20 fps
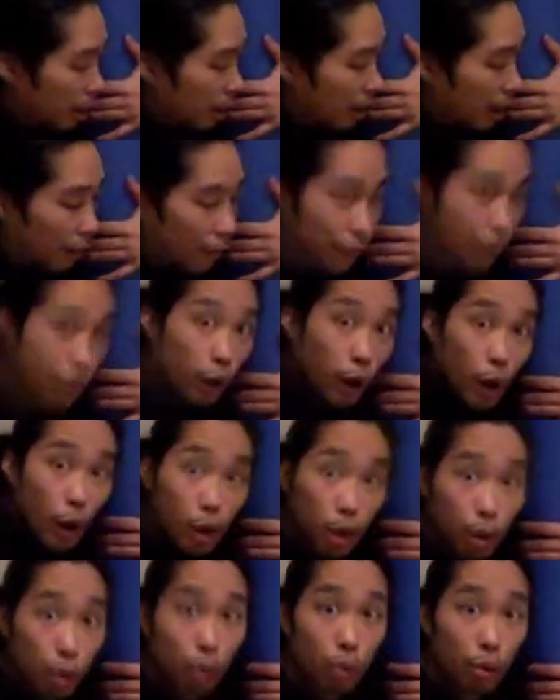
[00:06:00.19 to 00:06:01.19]
left foot,
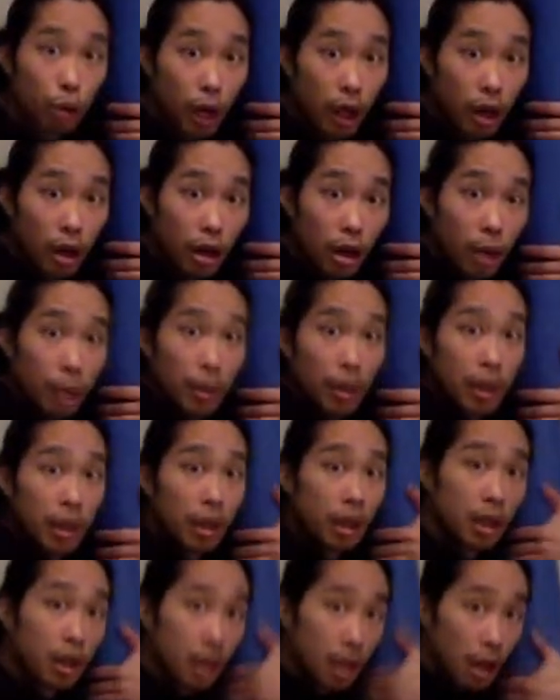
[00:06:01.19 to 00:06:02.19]
right arm,
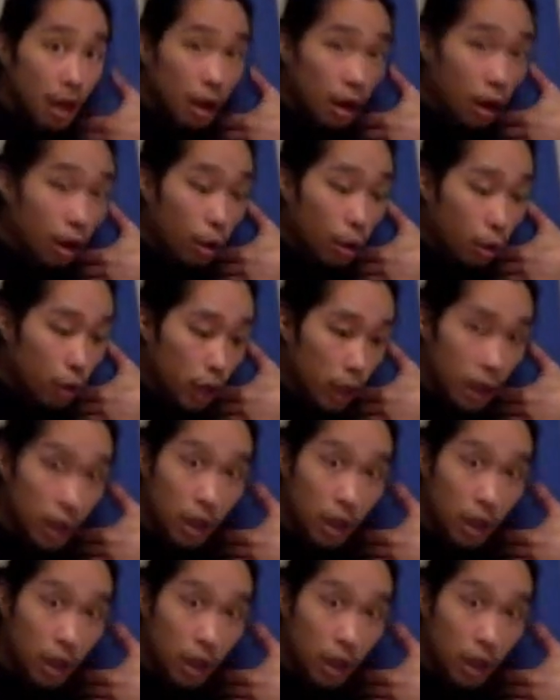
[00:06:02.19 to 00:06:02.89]
hold.